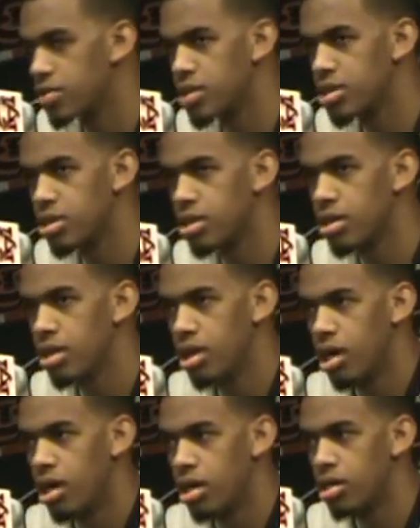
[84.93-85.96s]
He said,
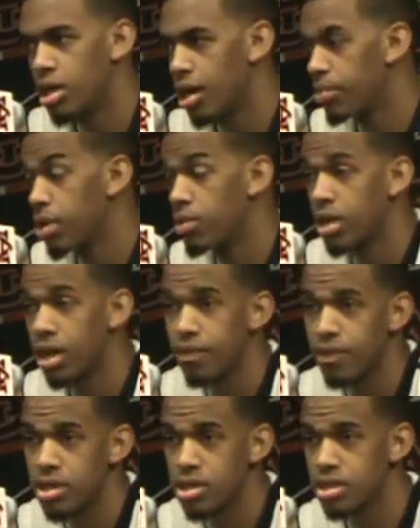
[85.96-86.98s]
you got to play with
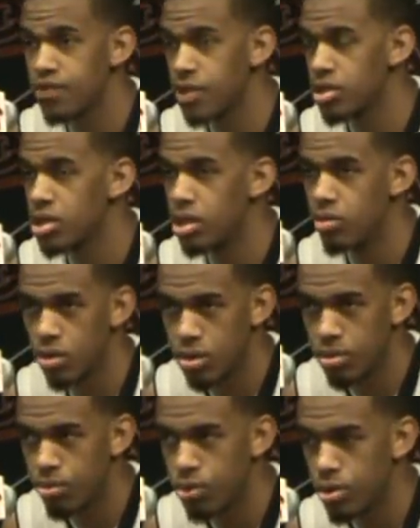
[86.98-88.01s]
confidence. It's the first thing you wrote on
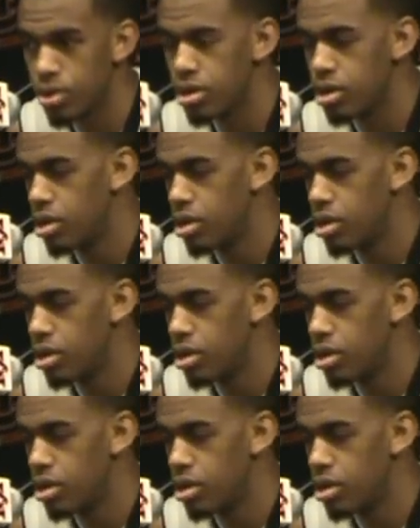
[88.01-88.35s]
the board.